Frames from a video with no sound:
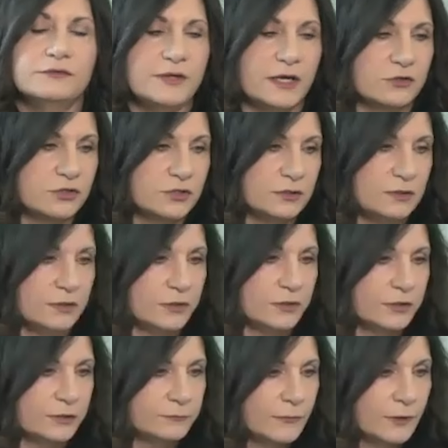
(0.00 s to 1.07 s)
section
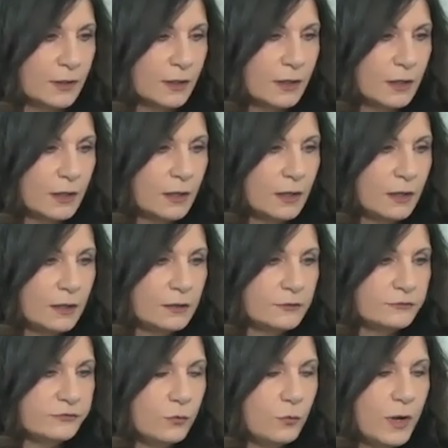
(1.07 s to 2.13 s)
here.
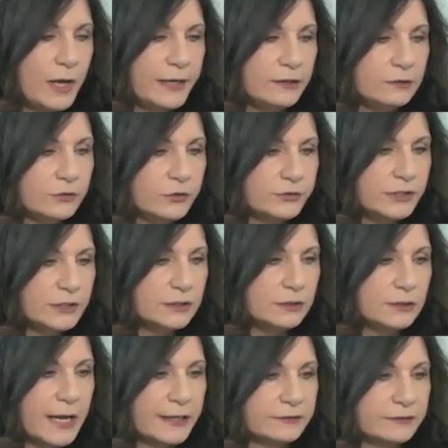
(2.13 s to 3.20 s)
So why learning
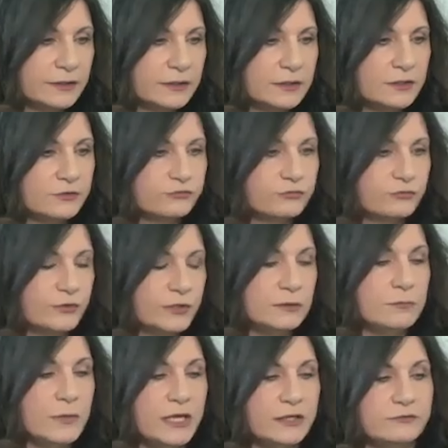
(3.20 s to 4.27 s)
galactic history
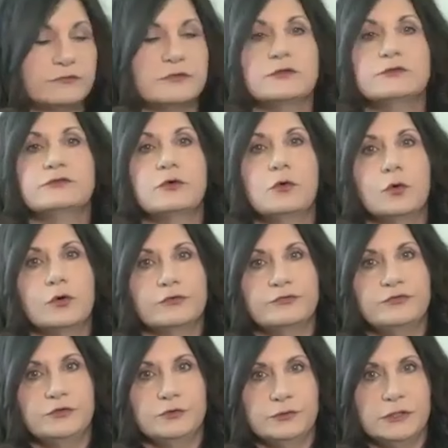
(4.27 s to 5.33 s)
makes this
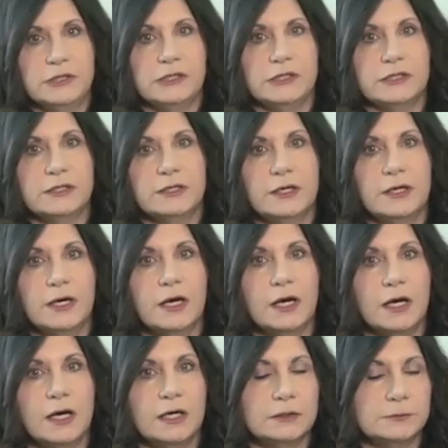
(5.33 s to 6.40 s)
course unique?
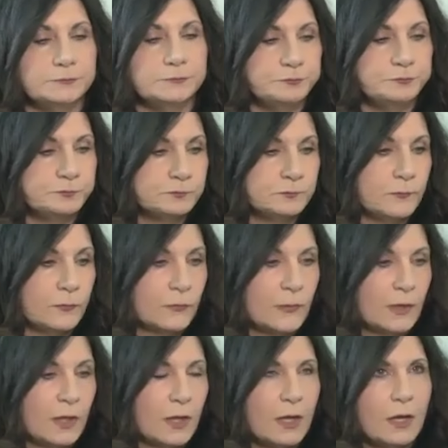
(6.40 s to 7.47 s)
The
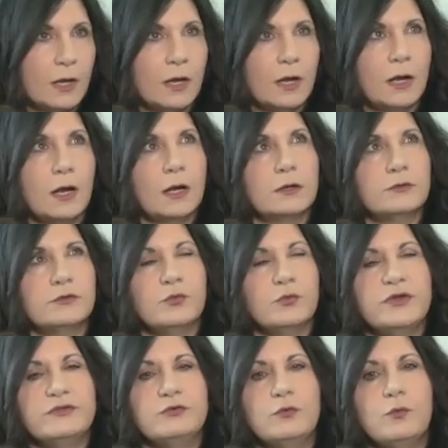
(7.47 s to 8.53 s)

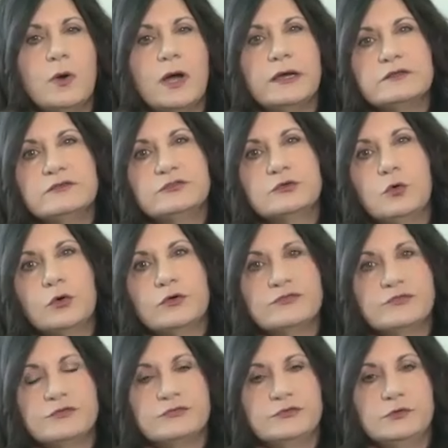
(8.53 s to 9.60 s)
reason why this
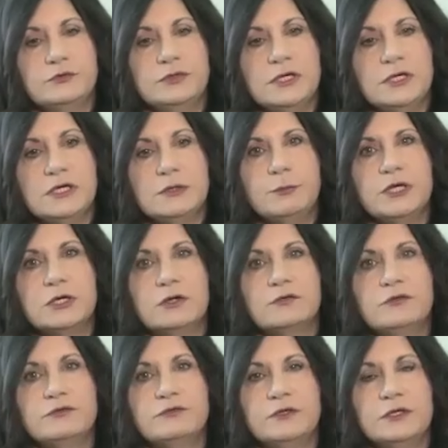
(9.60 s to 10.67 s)
course is unique
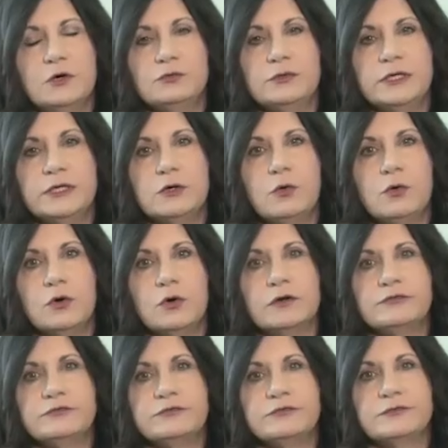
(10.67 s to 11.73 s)
because it's the only
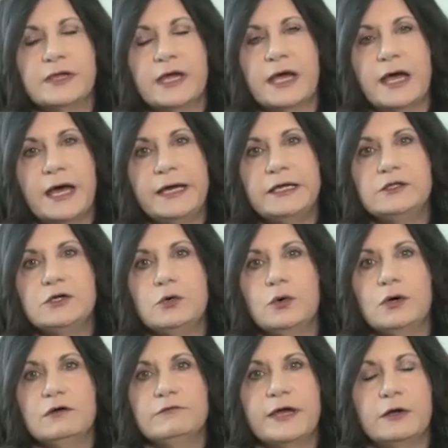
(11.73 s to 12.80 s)
course that I know
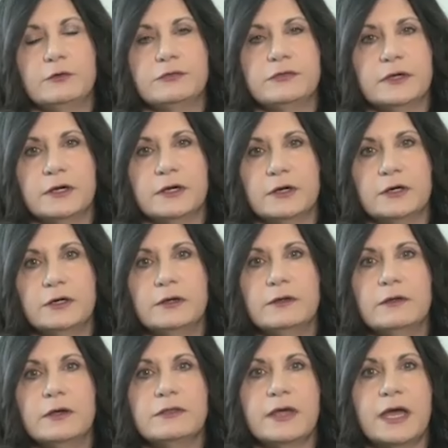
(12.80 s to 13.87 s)
of out
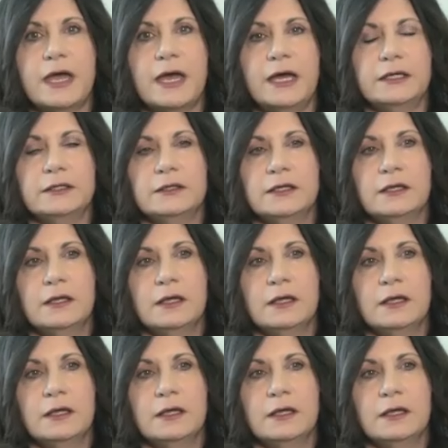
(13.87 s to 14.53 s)
there that